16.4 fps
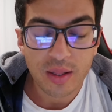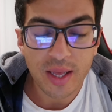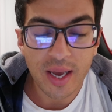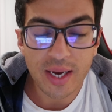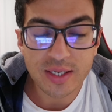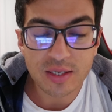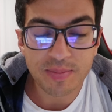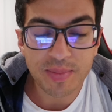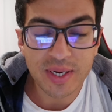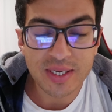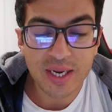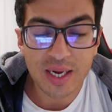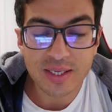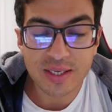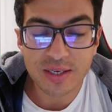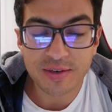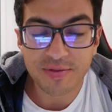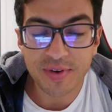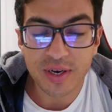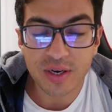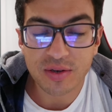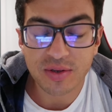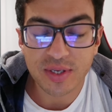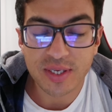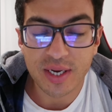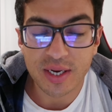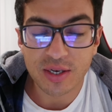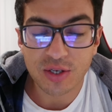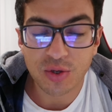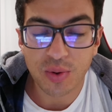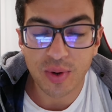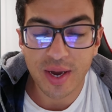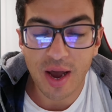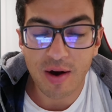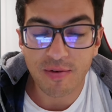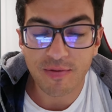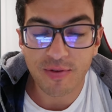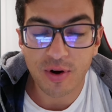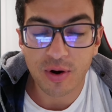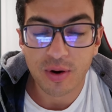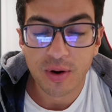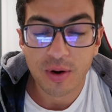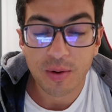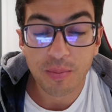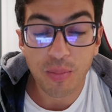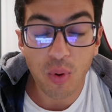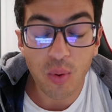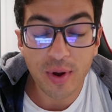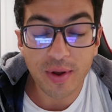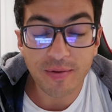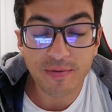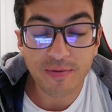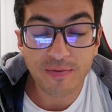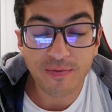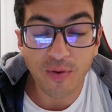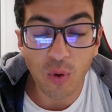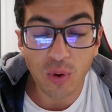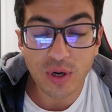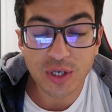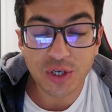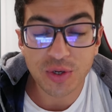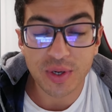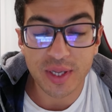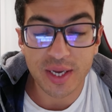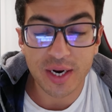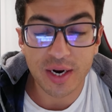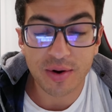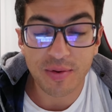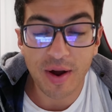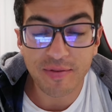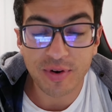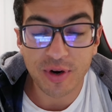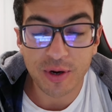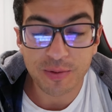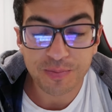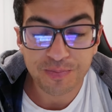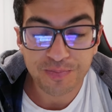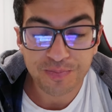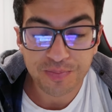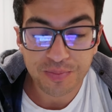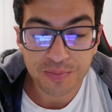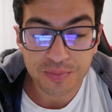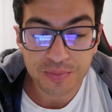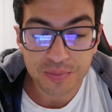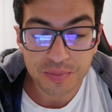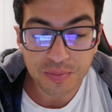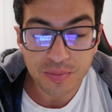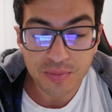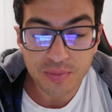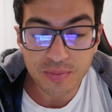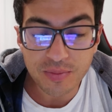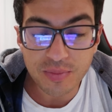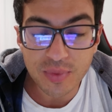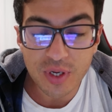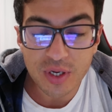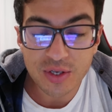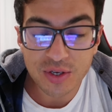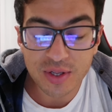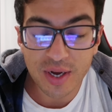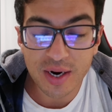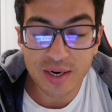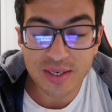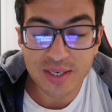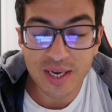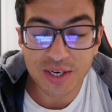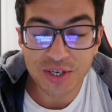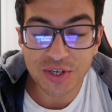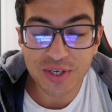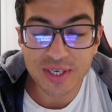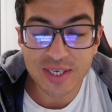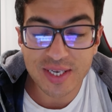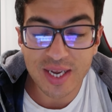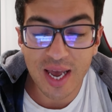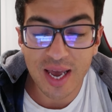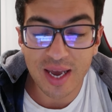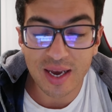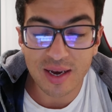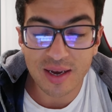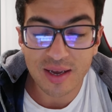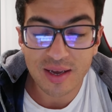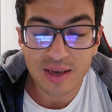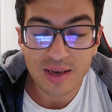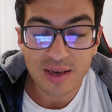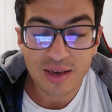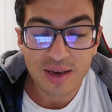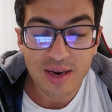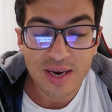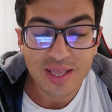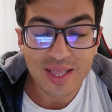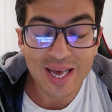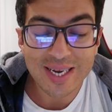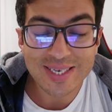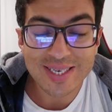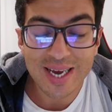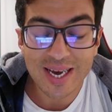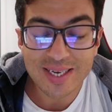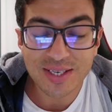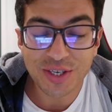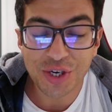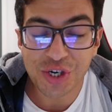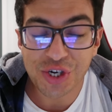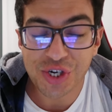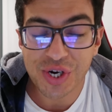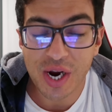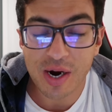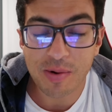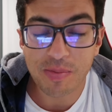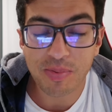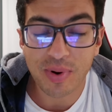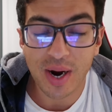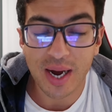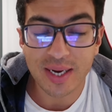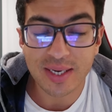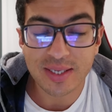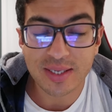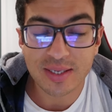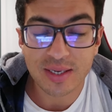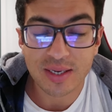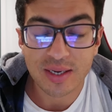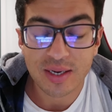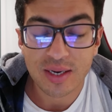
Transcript: They estimate Tesla's vehicle sales to account for $0.4 trillion in revenue. So they're essentially saying that Tesla's share price,